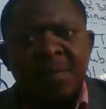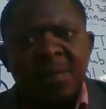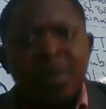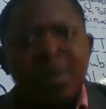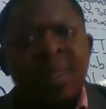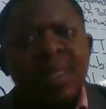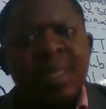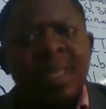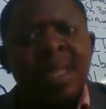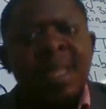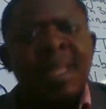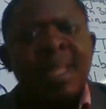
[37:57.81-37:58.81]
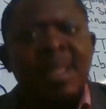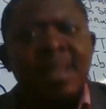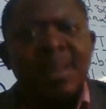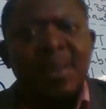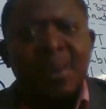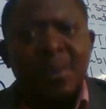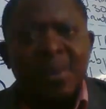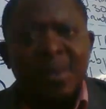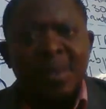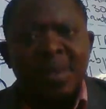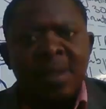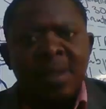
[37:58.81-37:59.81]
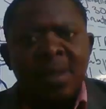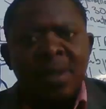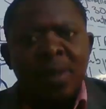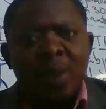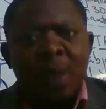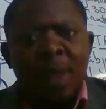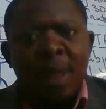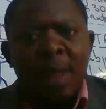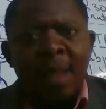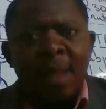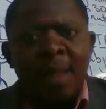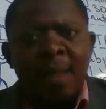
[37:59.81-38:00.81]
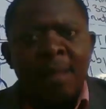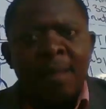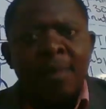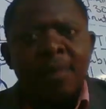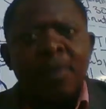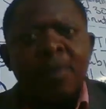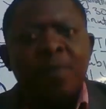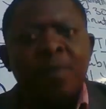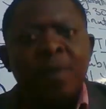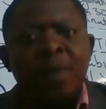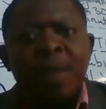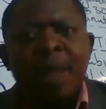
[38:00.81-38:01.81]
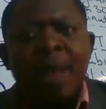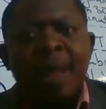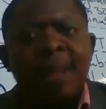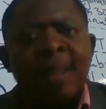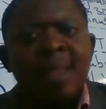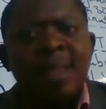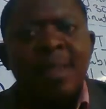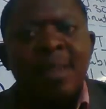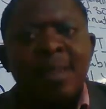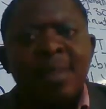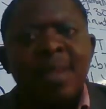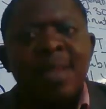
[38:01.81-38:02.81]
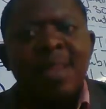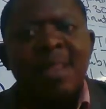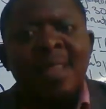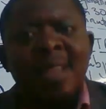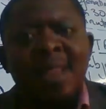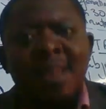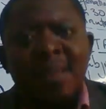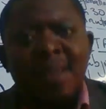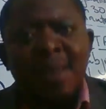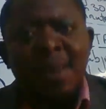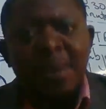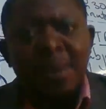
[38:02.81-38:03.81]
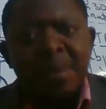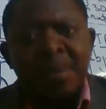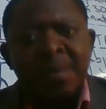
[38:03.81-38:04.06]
You risk getting caught. Why? Because of acting on the other side of the law.